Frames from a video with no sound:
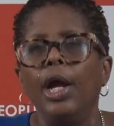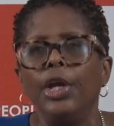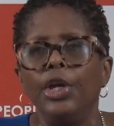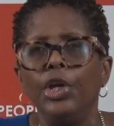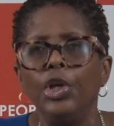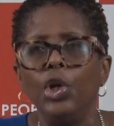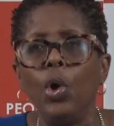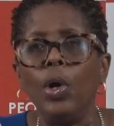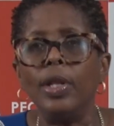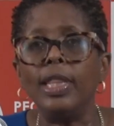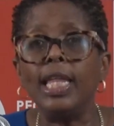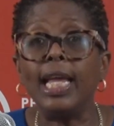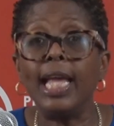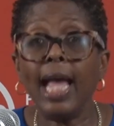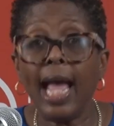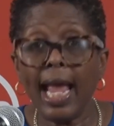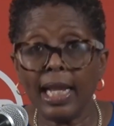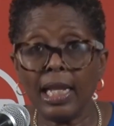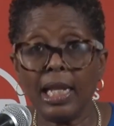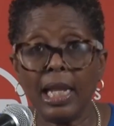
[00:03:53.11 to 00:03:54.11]
You know, the
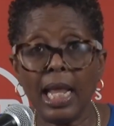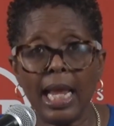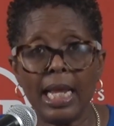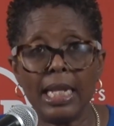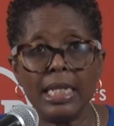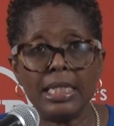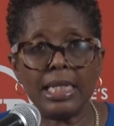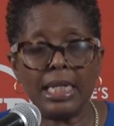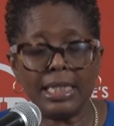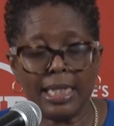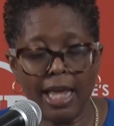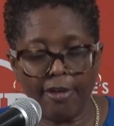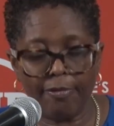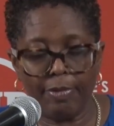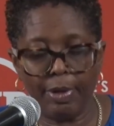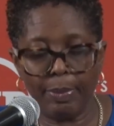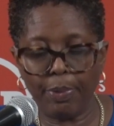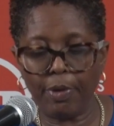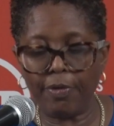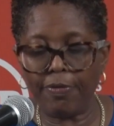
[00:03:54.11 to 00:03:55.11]
guidelines that have
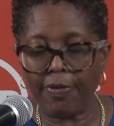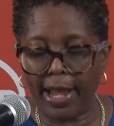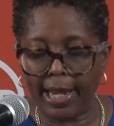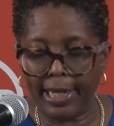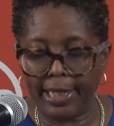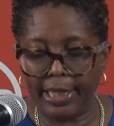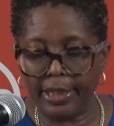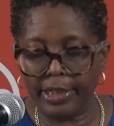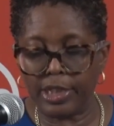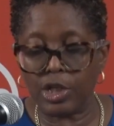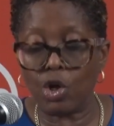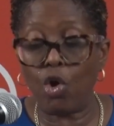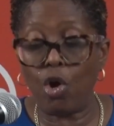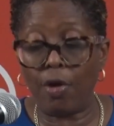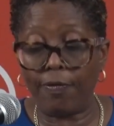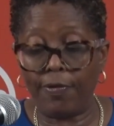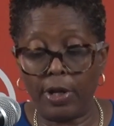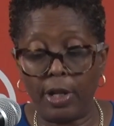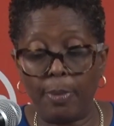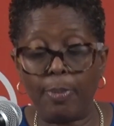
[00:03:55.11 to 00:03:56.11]
been provided to
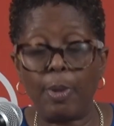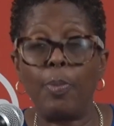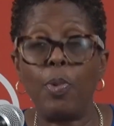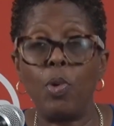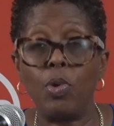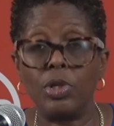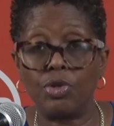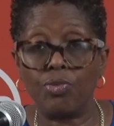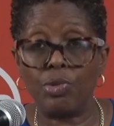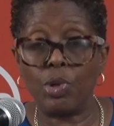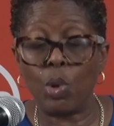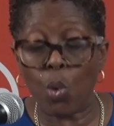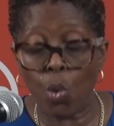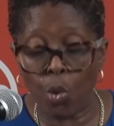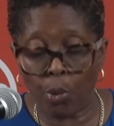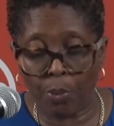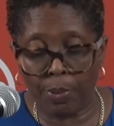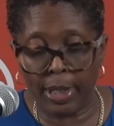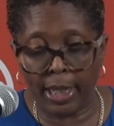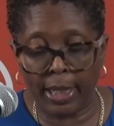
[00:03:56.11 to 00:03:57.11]
govern the proposed
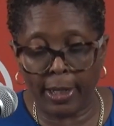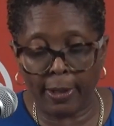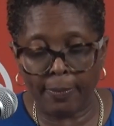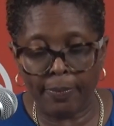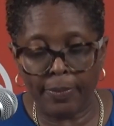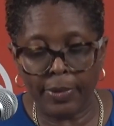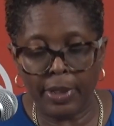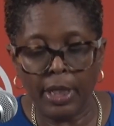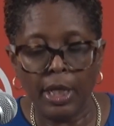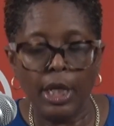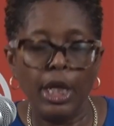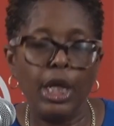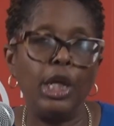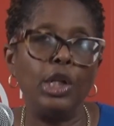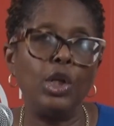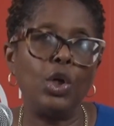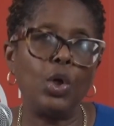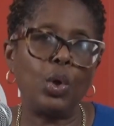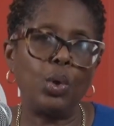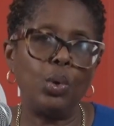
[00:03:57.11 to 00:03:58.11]
reopening
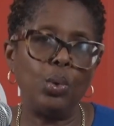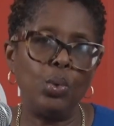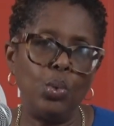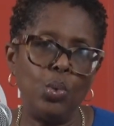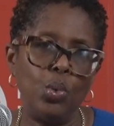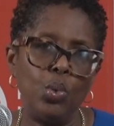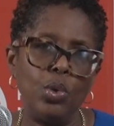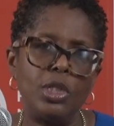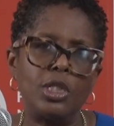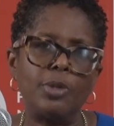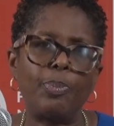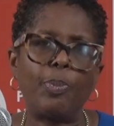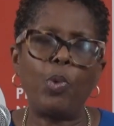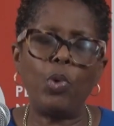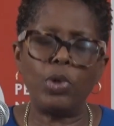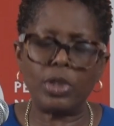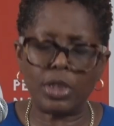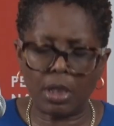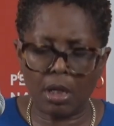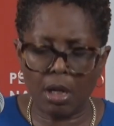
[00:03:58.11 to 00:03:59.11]
includes
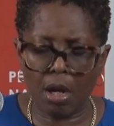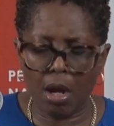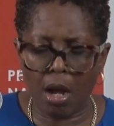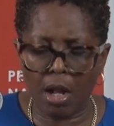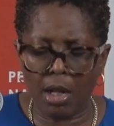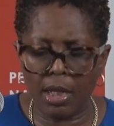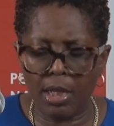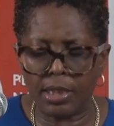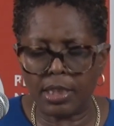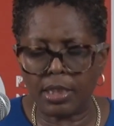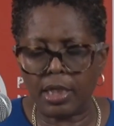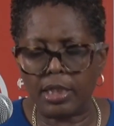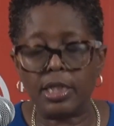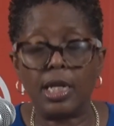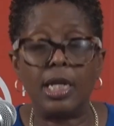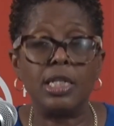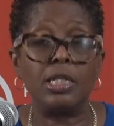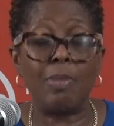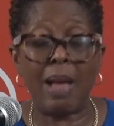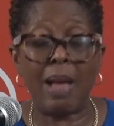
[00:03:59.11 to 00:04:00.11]
protocols such as